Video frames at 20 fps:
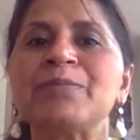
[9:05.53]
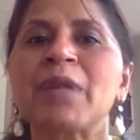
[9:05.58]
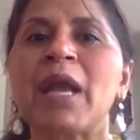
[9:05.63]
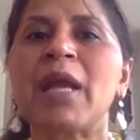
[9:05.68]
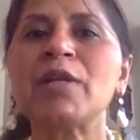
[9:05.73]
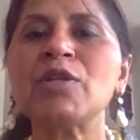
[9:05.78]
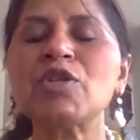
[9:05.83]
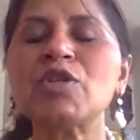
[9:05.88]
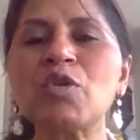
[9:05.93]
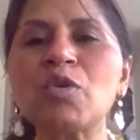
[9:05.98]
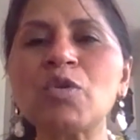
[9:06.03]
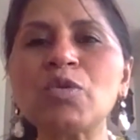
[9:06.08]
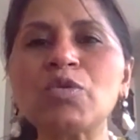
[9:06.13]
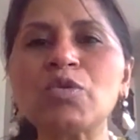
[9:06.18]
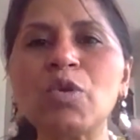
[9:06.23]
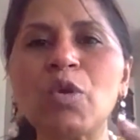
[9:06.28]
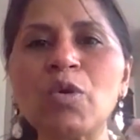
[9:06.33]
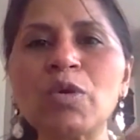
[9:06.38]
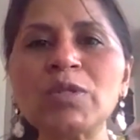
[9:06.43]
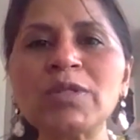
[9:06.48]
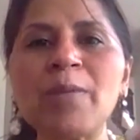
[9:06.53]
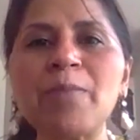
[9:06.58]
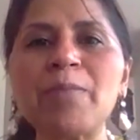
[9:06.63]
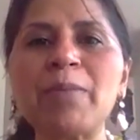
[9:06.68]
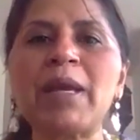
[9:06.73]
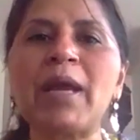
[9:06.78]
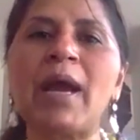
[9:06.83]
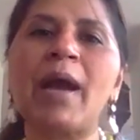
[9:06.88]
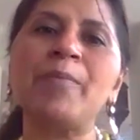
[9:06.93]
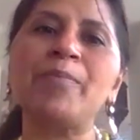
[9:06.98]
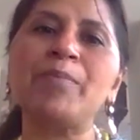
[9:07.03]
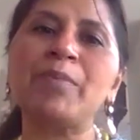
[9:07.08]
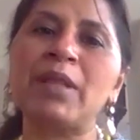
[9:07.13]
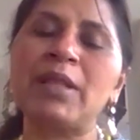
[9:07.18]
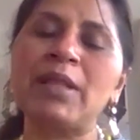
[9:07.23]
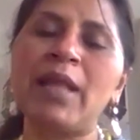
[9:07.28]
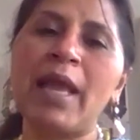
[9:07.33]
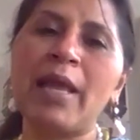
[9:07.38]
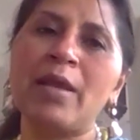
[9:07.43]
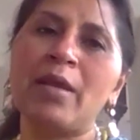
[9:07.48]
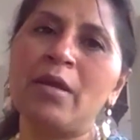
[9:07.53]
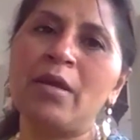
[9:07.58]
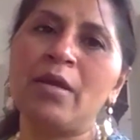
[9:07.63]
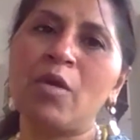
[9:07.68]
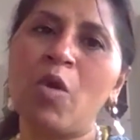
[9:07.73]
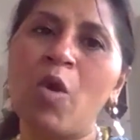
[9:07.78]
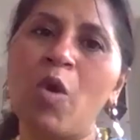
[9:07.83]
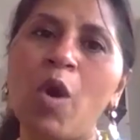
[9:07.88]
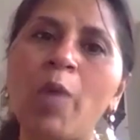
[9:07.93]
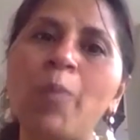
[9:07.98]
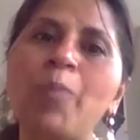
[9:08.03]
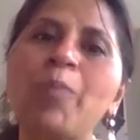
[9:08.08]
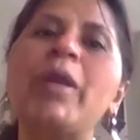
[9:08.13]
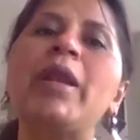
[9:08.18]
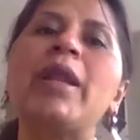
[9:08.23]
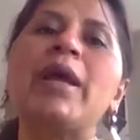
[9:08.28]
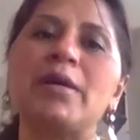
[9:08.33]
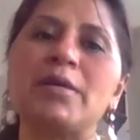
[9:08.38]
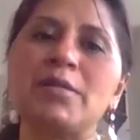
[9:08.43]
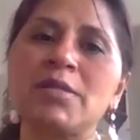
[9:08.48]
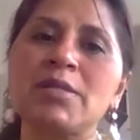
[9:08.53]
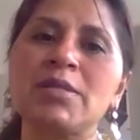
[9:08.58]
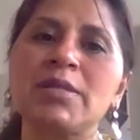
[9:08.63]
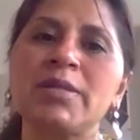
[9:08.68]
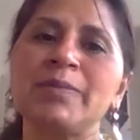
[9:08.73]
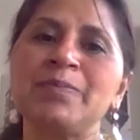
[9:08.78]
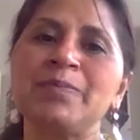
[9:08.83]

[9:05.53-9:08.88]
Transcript: And so those have become like core pillars